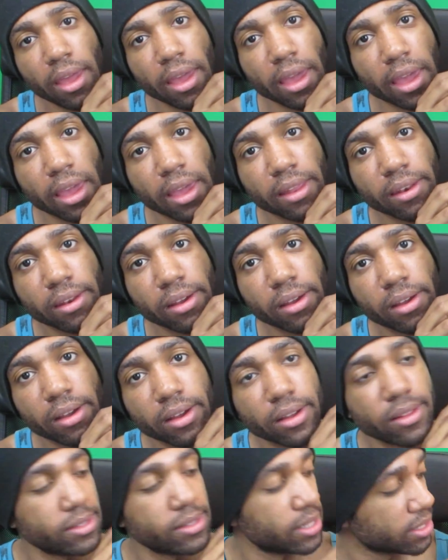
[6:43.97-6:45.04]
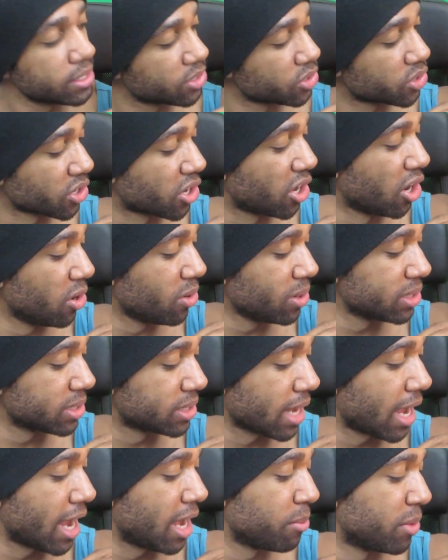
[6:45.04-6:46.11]
And it says there's a code
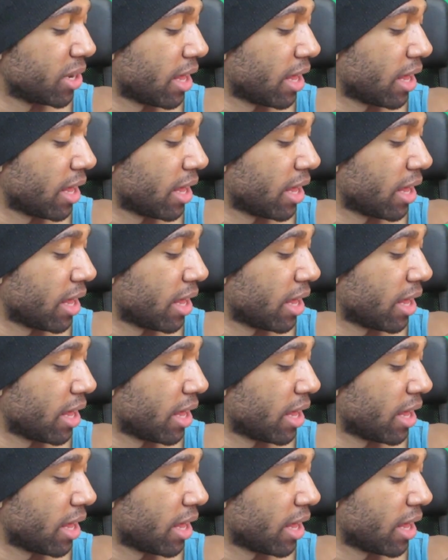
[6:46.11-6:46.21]
inside,